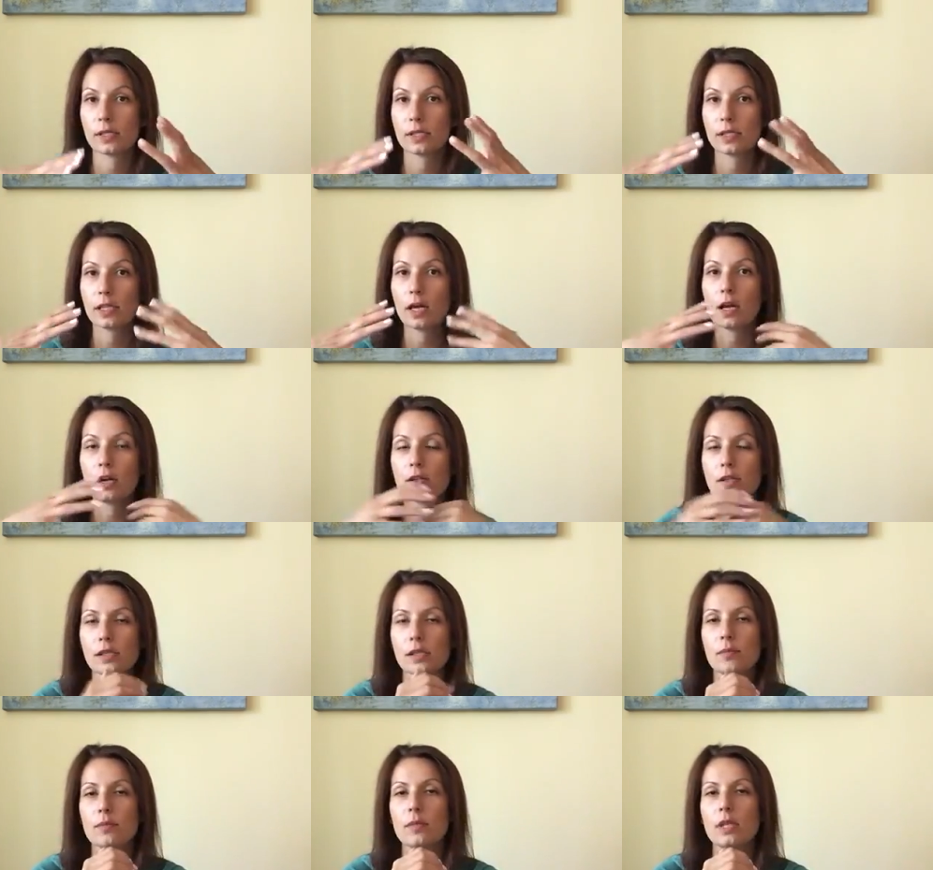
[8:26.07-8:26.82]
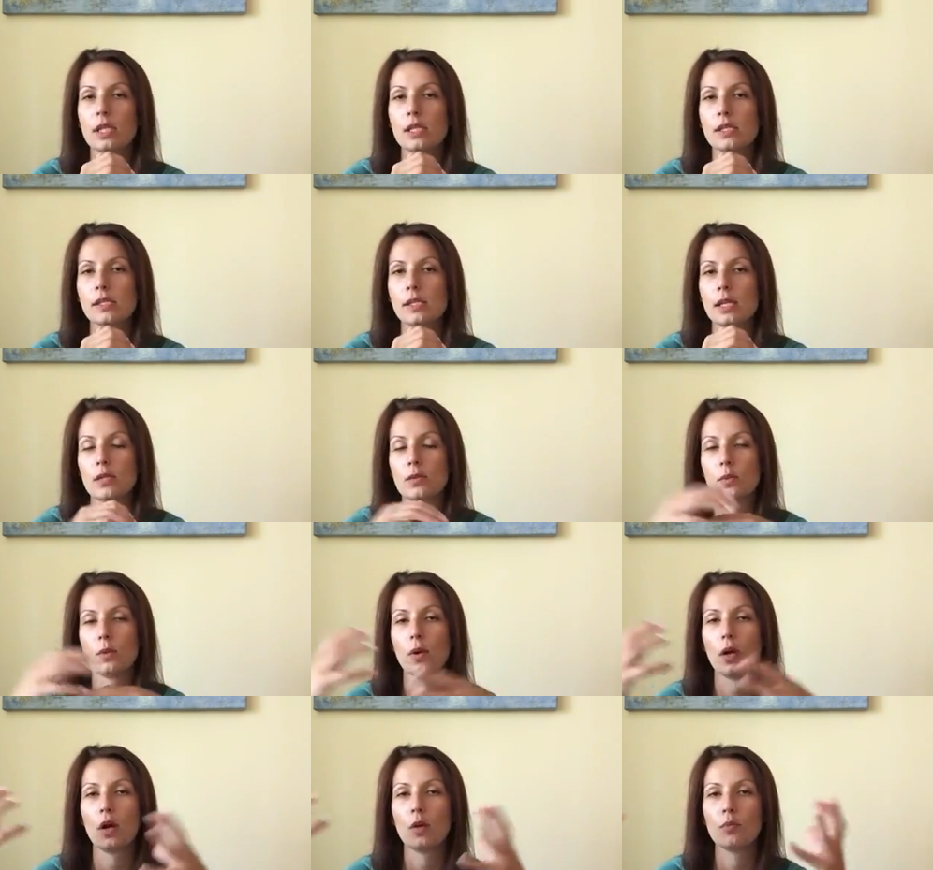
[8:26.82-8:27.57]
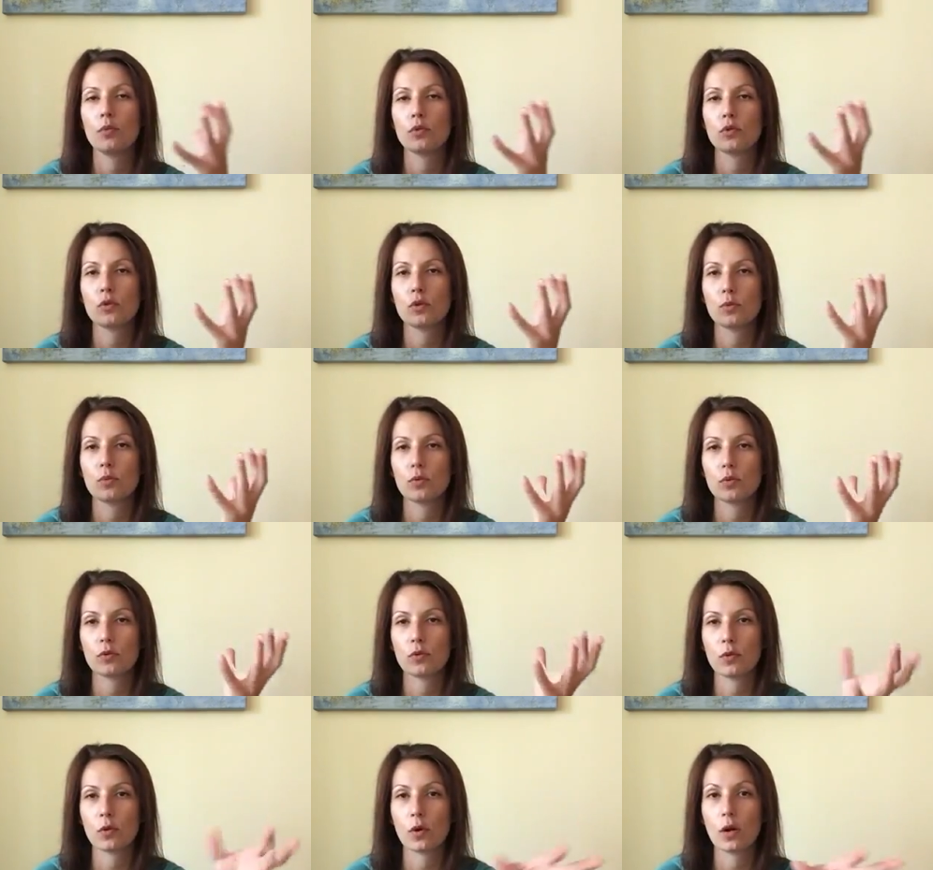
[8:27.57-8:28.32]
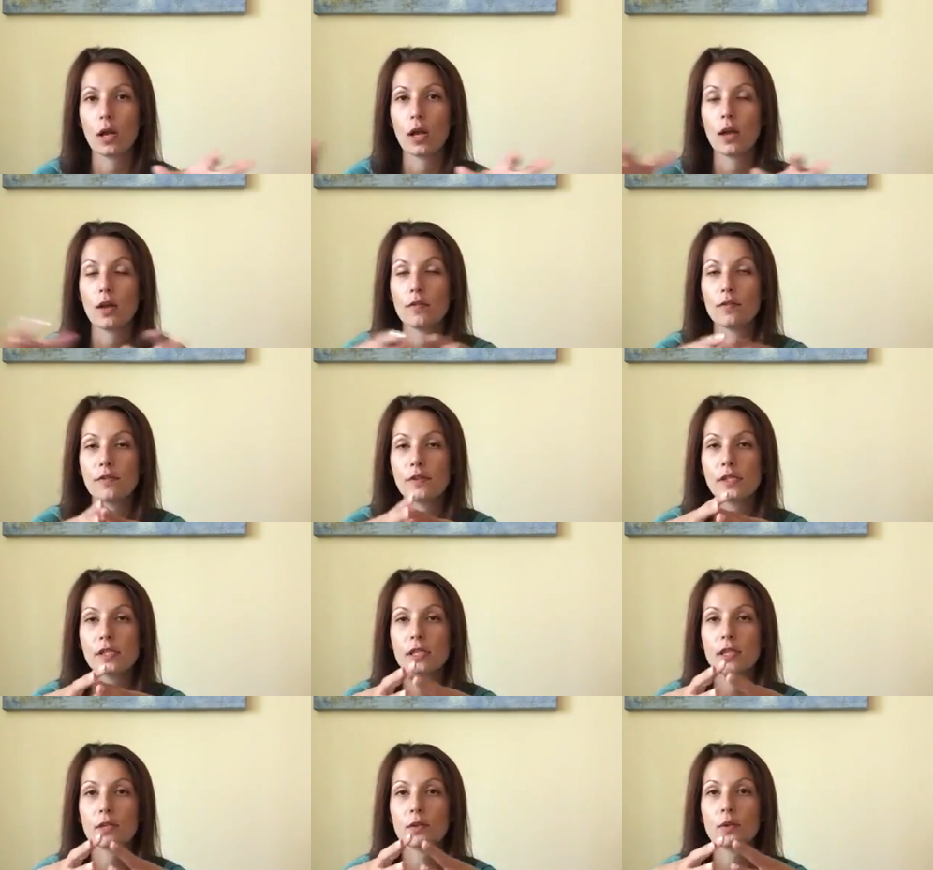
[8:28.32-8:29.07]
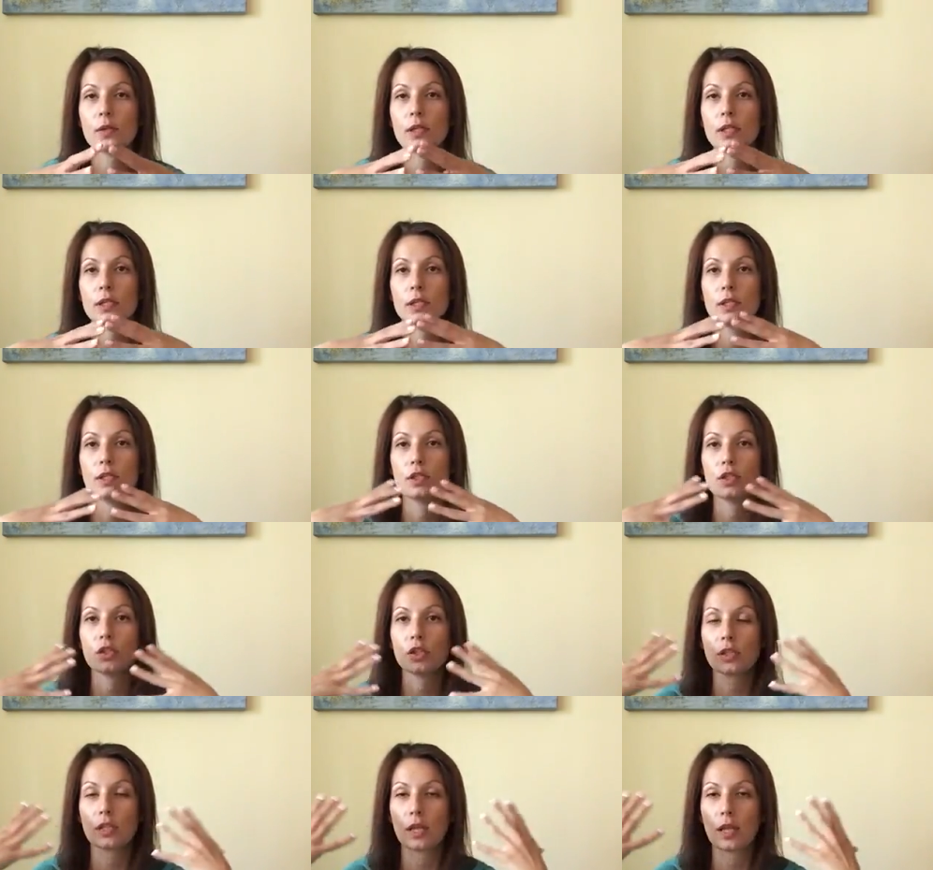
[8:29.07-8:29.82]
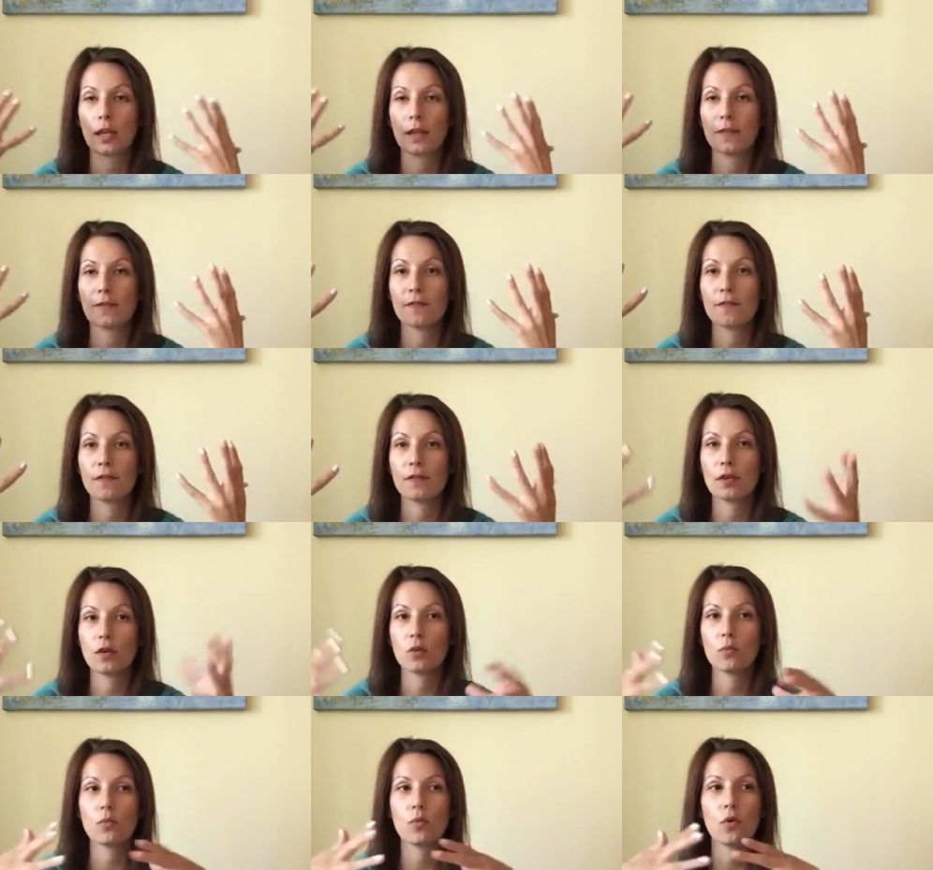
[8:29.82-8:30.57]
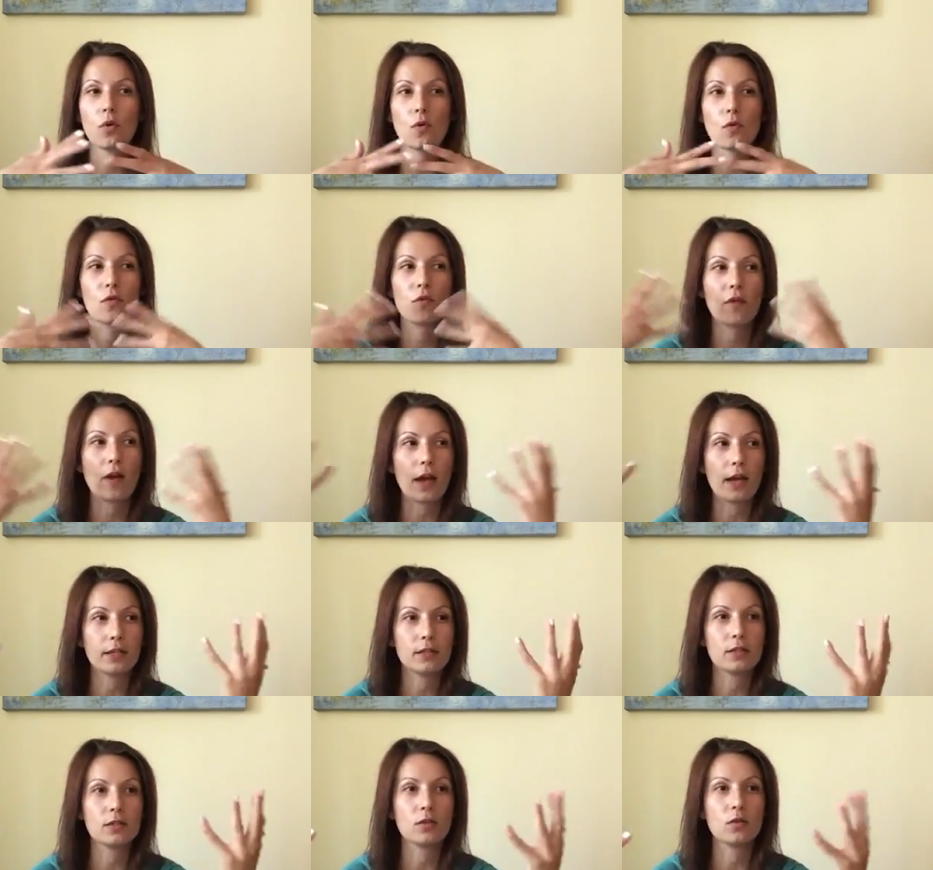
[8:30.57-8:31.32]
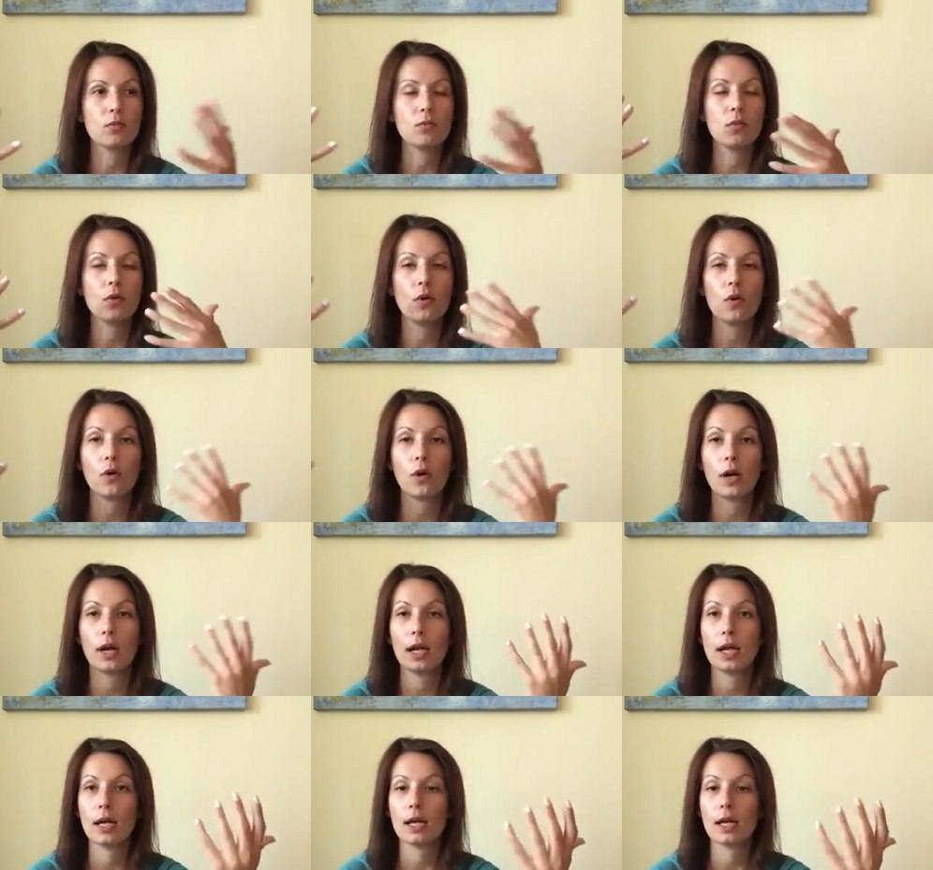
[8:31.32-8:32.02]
Start some things that will help you to improve your physical condition and feel more vital, more